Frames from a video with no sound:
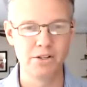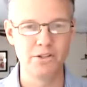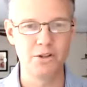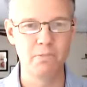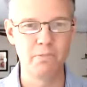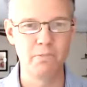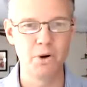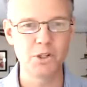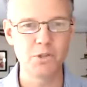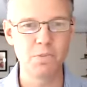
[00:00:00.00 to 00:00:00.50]
They're
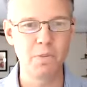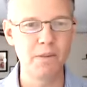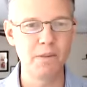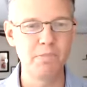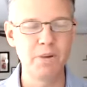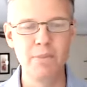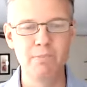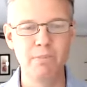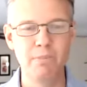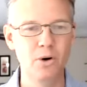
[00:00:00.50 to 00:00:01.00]
books by
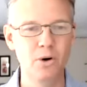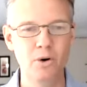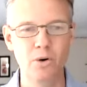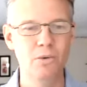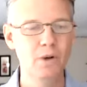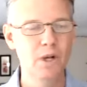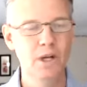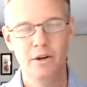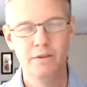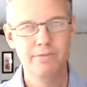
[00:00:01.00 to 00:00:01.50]
people
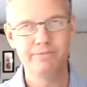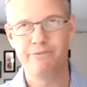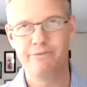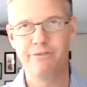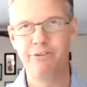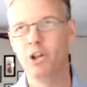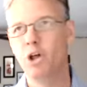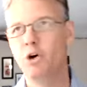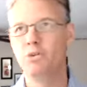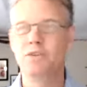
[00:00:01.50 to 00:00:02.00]
who
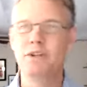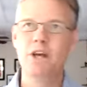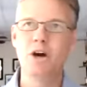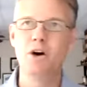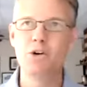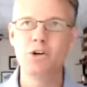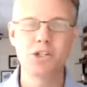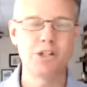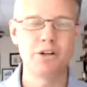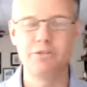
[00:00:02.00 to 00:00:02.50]
float in the
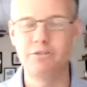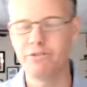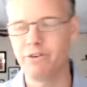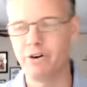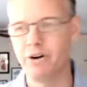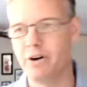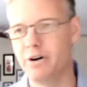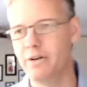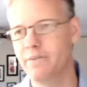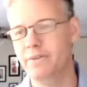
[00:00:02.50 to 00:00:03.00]
ocean
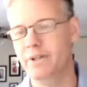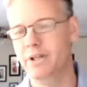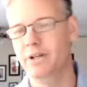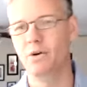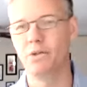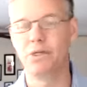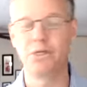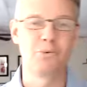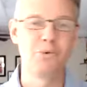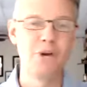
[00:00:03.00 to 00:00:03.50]
for, you
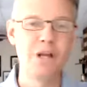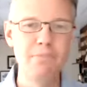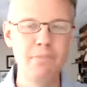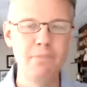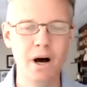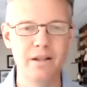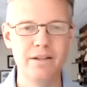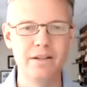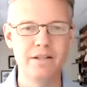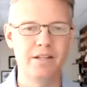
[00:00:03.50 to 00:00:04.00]
know, 3
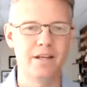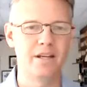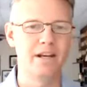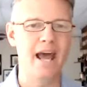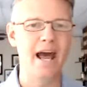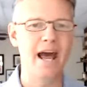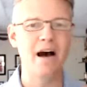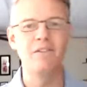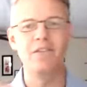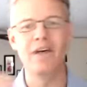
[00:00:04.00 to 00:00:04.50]
months and
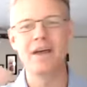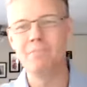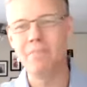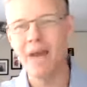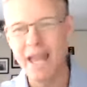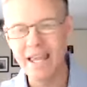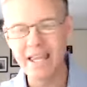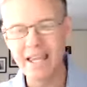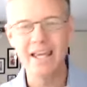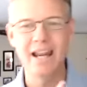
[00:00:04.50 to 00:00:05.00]
how they
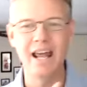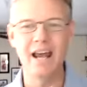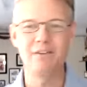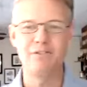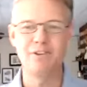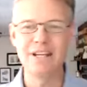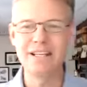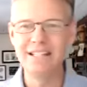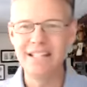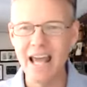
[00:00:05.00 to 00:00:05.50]
make it
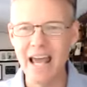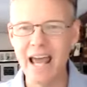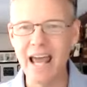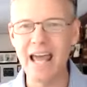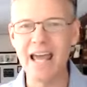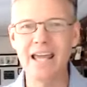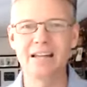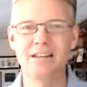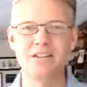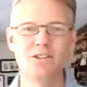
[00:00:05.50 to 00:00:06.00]
every
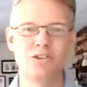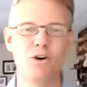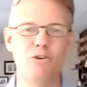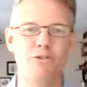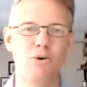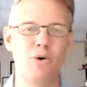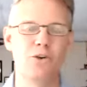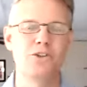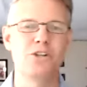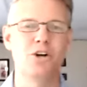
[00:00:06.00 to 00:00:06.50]
day and so forth.